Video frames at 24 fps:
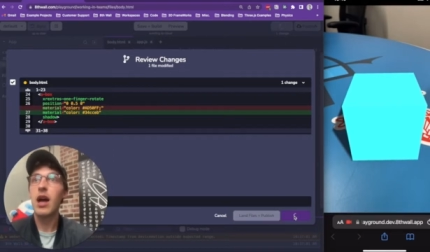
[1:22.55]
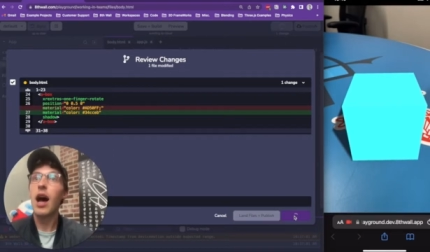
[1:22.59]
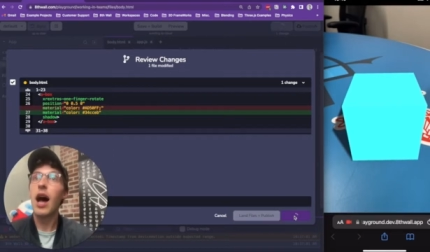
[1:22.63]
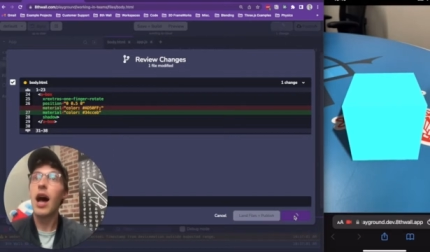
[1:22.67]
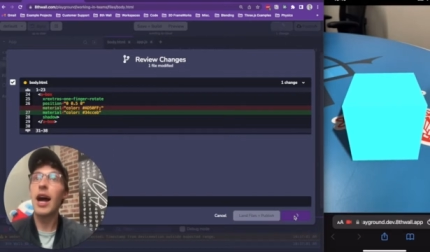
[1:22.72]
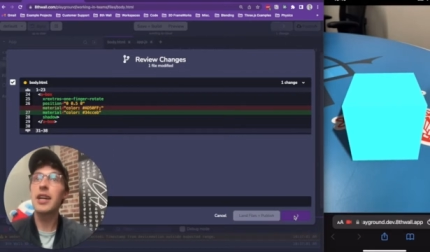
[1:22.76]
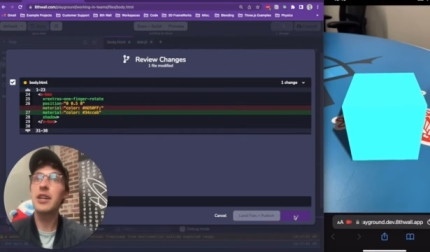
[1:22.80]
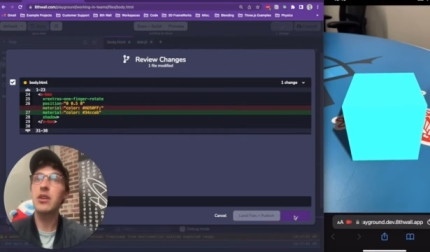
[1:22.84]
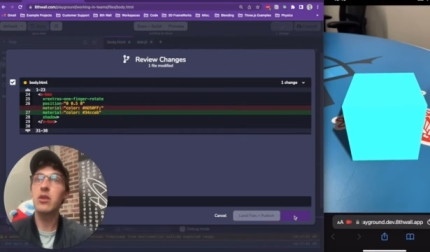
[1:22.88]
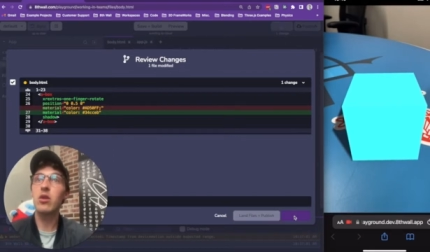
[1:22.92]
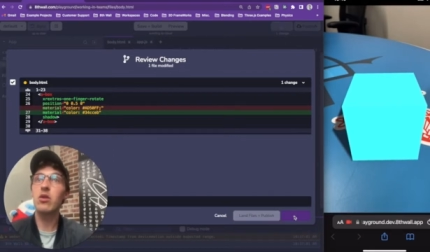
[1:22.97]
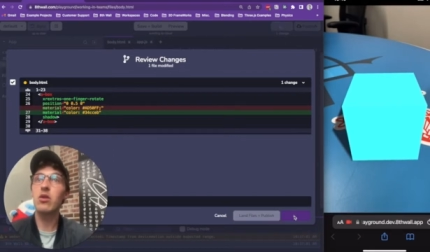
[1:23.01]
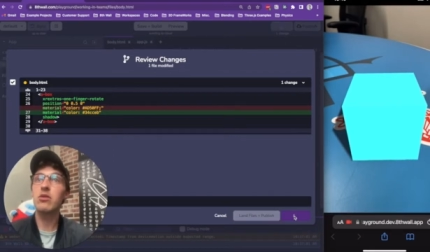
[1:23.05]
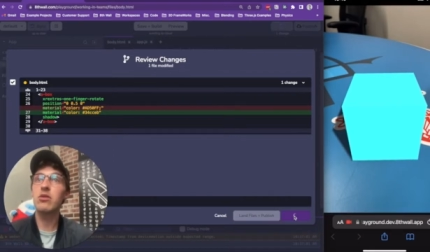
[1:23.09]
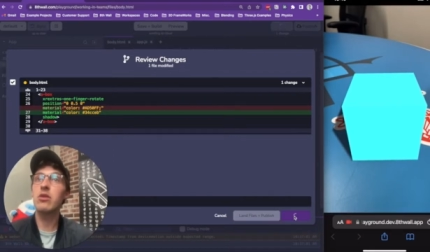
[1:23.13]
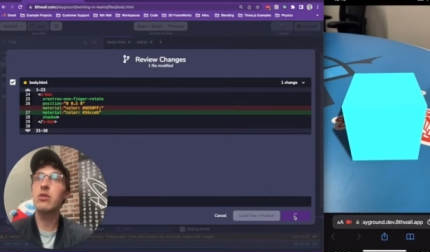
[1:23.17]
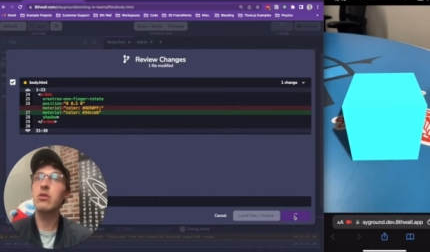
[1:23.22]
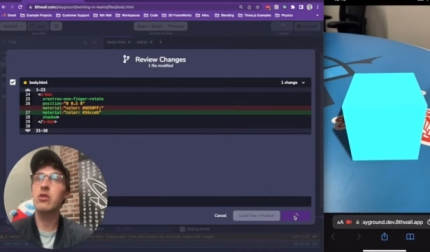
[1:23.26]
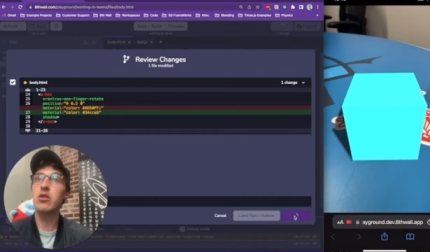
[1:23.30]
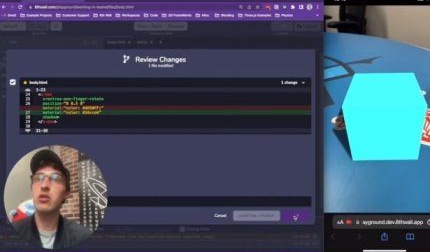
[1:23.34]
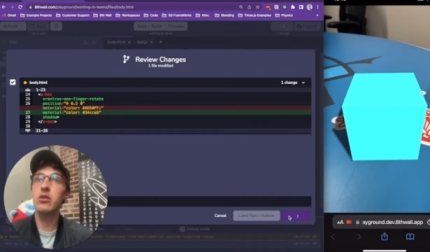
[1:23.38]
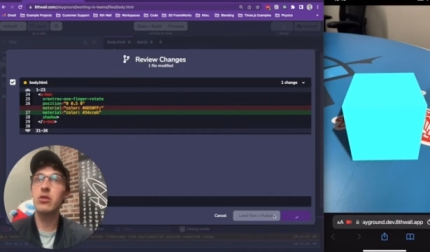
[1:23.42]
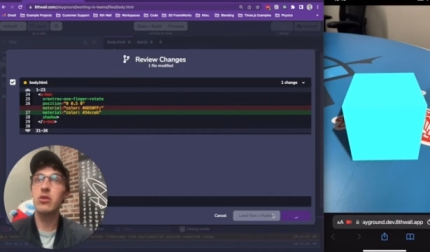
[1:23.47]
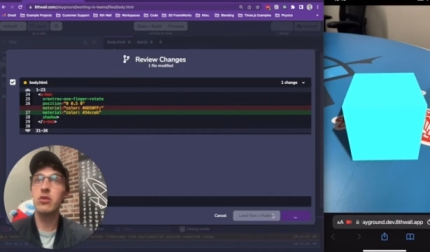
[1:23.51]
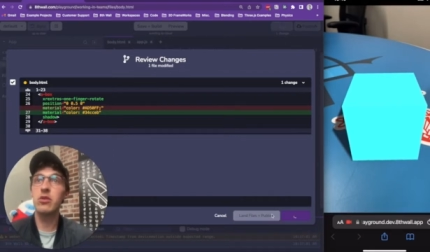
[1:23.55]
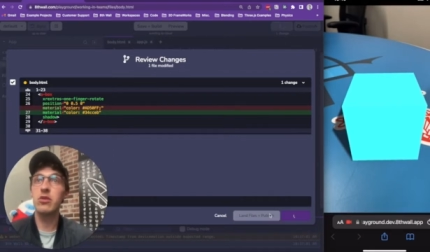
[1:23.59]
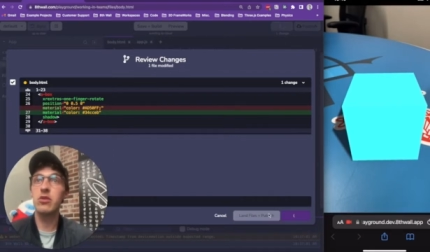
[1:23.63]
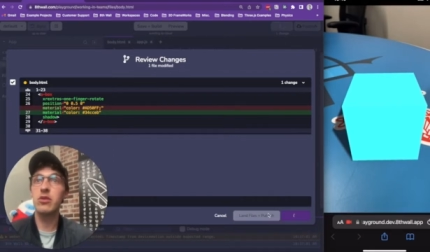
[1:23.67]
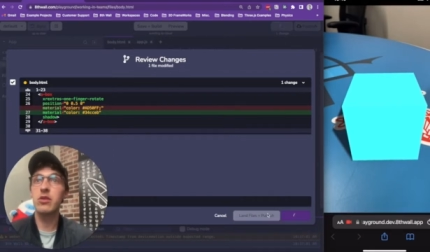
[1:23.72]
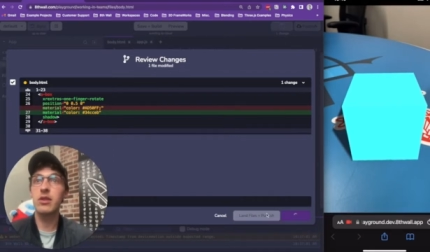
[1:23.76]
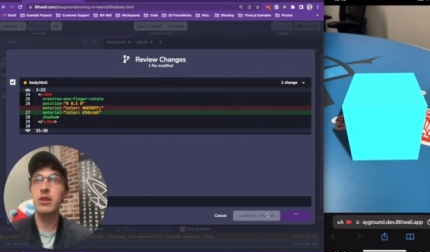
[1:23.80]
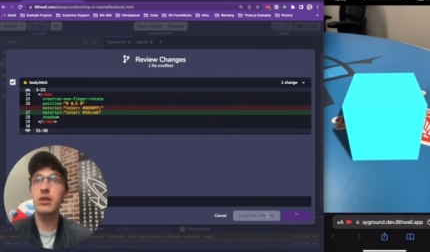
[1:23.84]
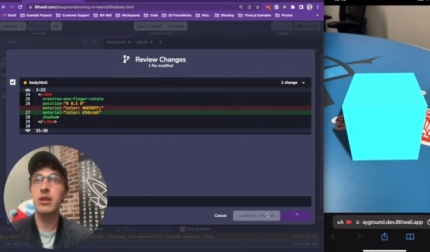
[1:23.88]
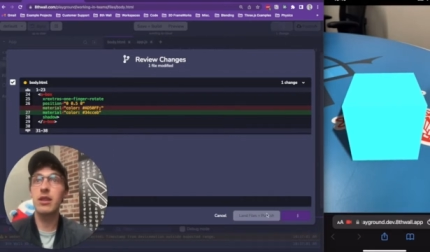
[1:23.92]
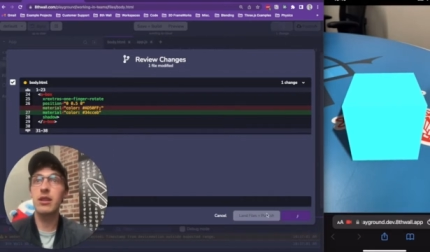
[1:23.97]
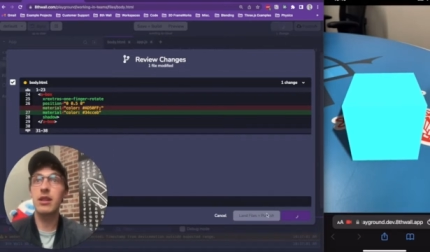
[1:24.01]
I can also choose
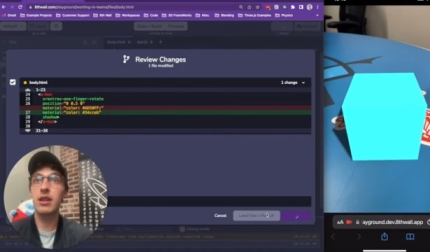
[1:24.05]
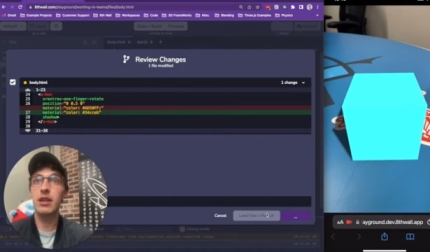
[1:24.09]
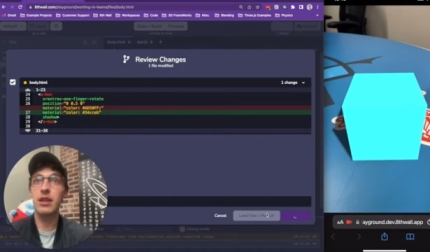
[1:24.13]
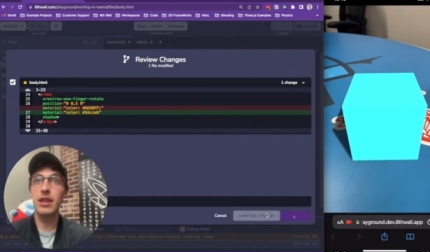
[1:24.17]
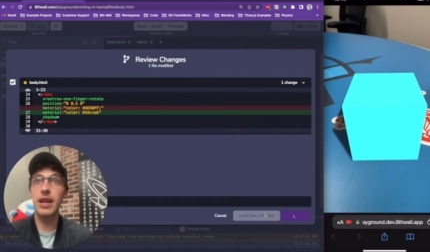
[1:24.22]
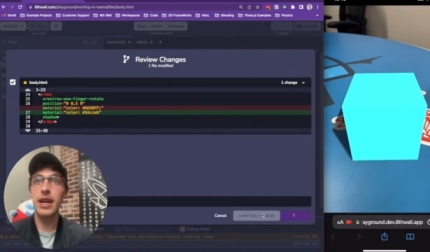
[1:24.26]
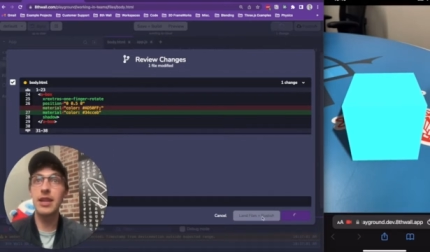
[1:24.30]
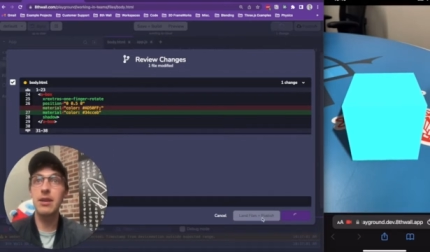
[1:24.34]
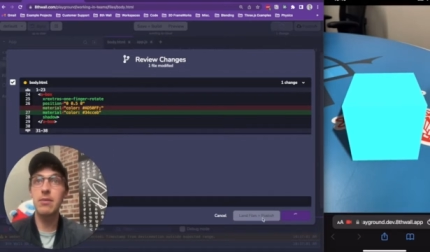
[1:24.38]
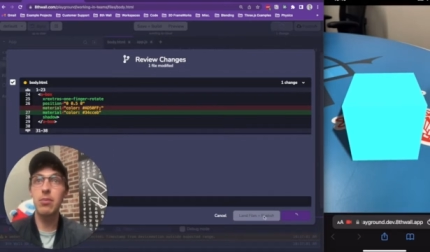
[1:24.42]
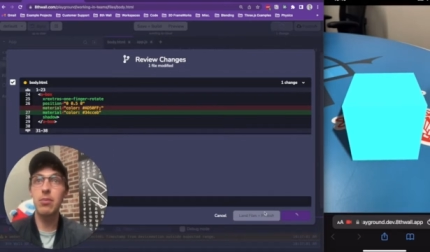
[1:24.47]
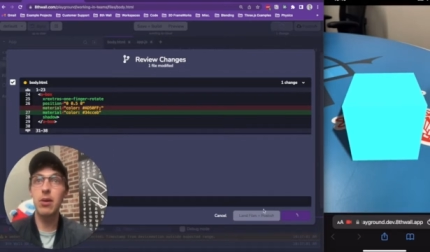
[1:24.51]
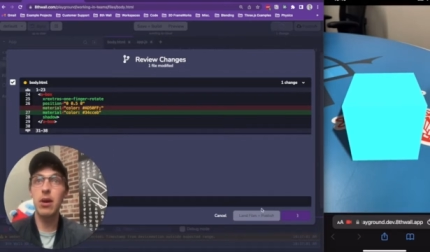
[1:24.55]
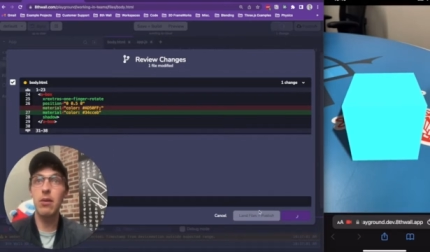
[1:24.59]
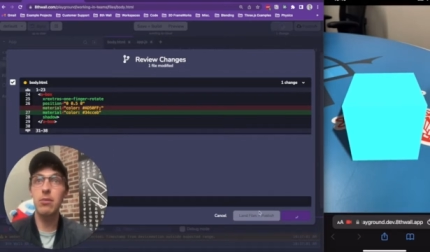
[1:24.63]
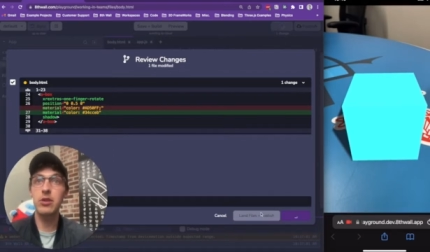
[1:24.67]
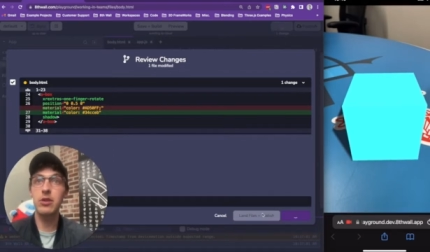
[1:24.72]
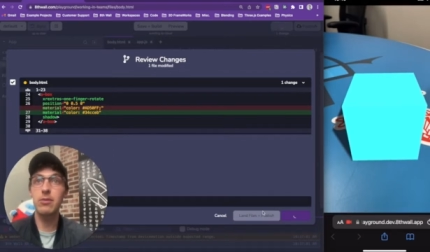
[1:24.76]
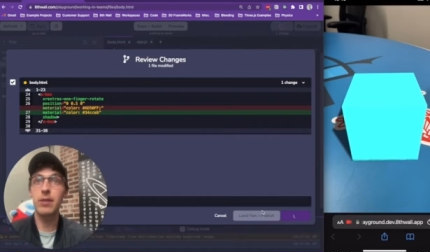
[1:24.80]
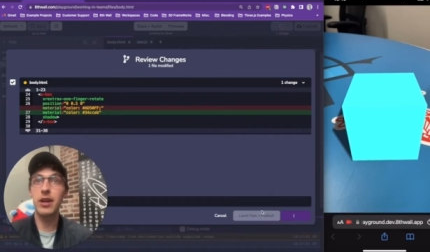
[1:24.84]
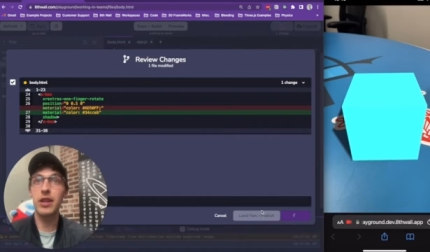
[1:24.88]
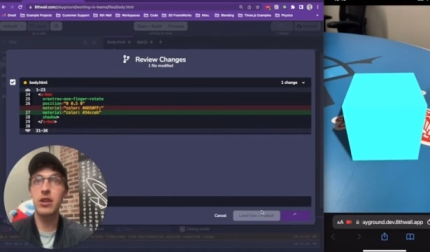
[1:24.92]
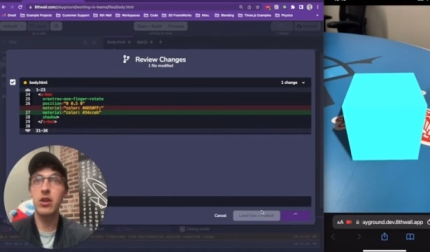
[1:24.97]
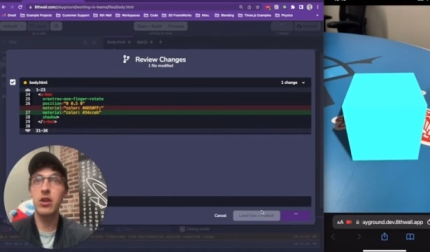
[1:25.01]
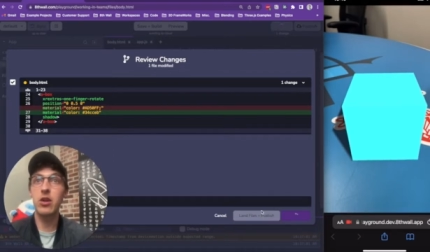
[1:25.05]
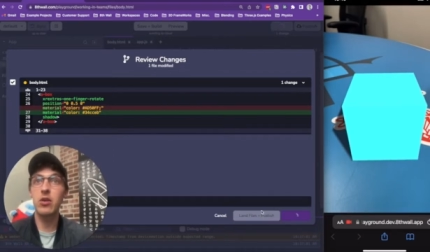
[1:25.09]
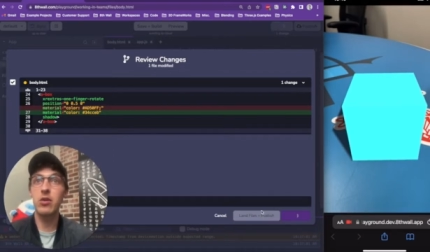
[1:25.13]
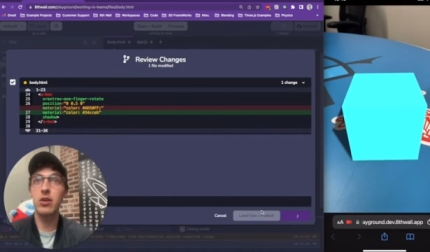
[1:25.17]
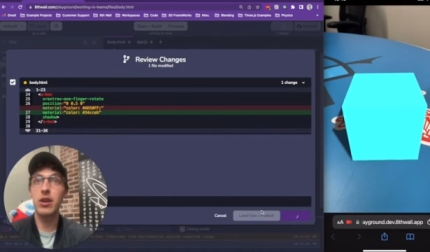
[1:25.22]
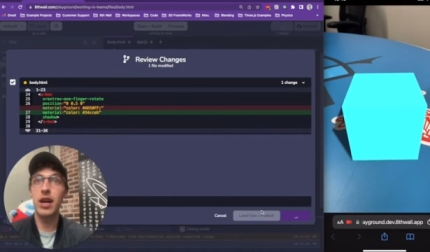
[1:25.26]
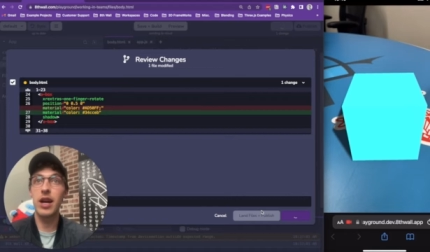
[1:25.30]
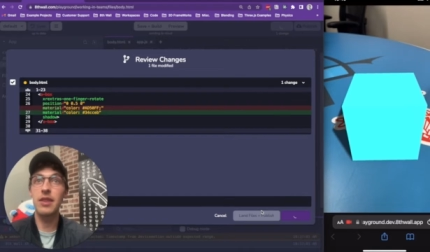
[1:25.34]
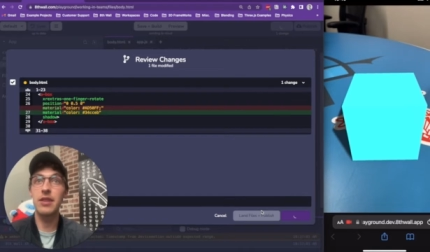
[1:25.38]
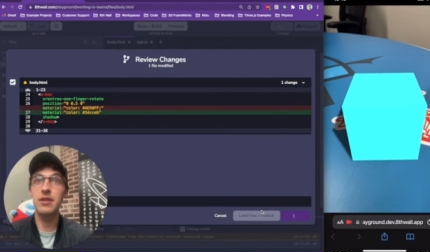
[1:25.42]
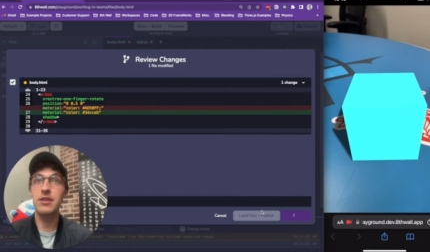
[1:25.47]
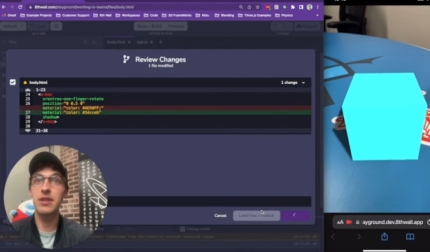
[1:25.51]
to click land and publish my code
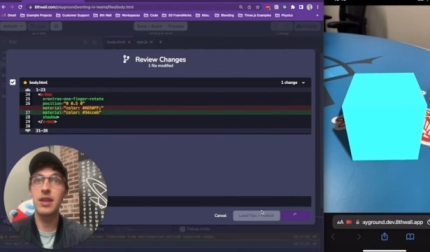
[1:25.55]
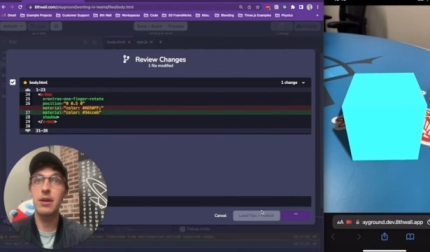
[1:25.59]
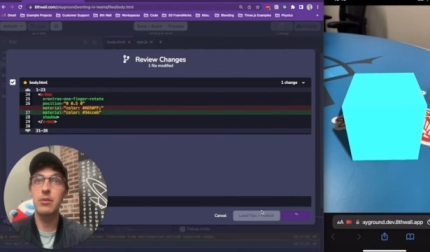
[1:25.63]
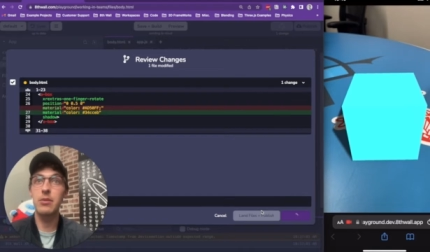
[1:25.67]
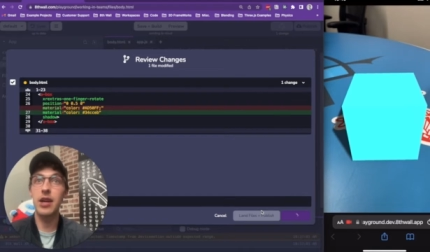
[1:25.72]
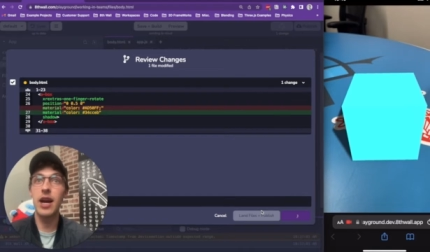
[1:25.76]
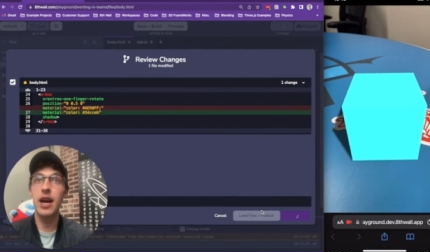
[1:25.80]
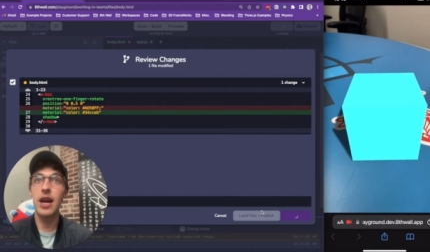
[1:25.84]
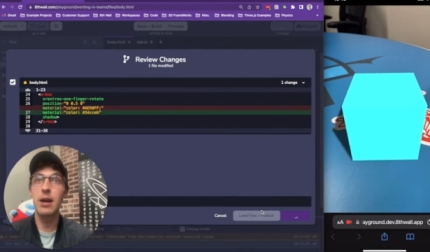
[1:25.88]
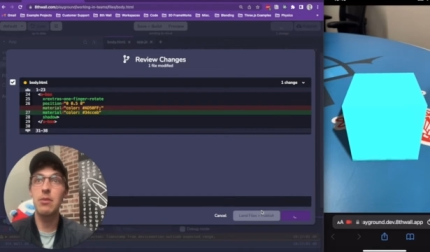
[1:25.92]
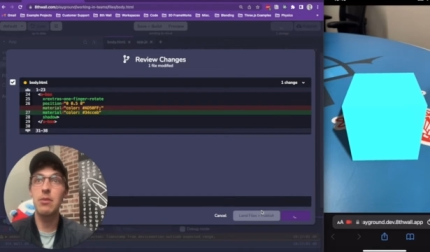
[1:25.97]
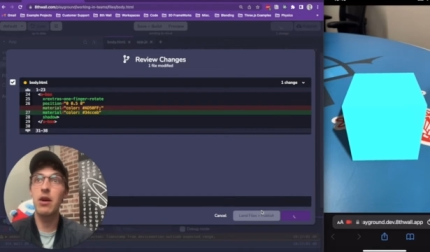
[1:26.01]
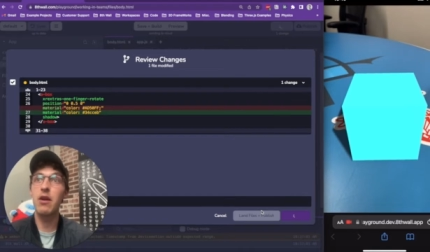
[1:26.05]
at the same time,